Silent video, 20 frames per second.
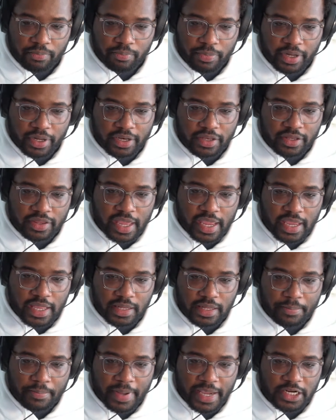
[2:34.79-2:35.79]
but
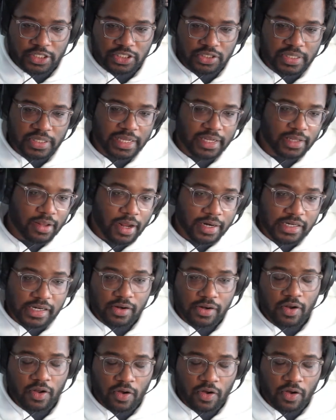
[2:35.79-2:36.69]
they made it so they logged out on